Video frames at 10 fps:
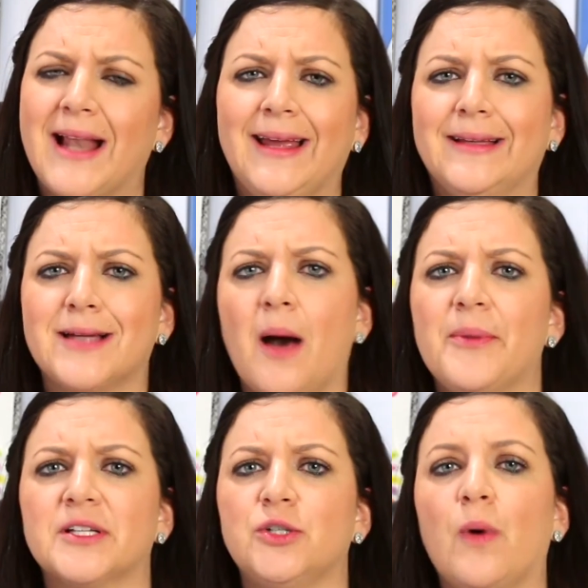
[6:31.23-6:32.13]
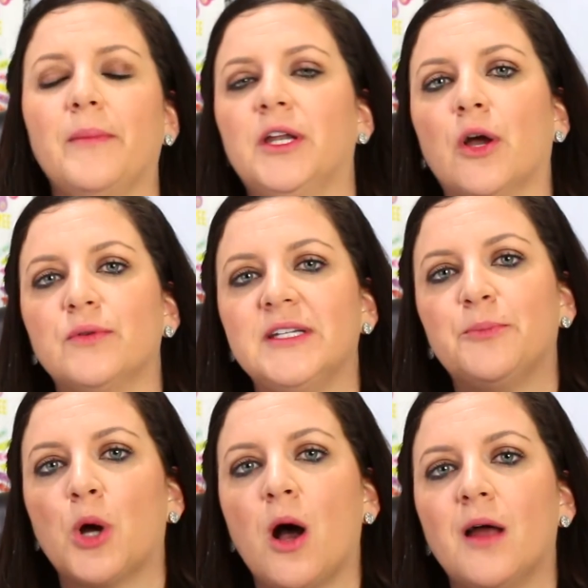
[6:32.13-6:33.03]
any topics you want me to go
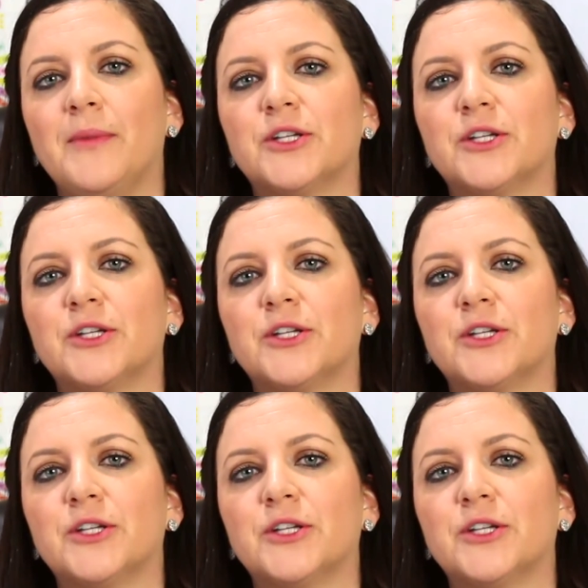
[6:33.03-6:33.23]
deeper on,